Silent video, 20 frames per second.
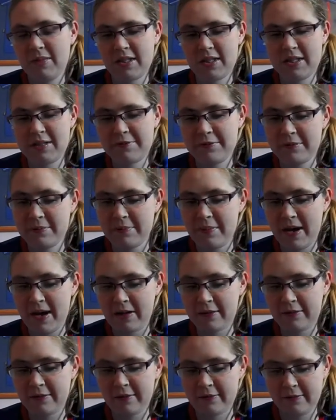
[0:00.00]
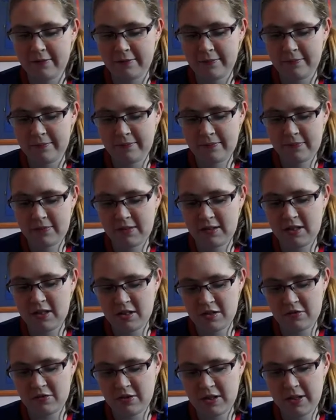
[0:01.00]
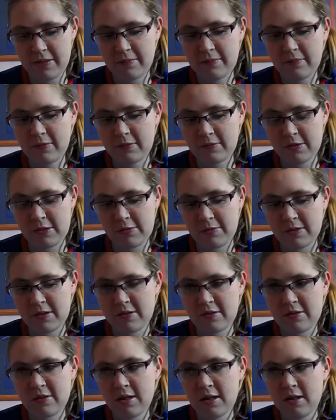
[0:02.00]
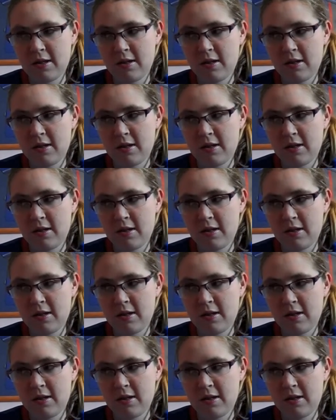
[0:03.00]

but he was back on yesterday, which was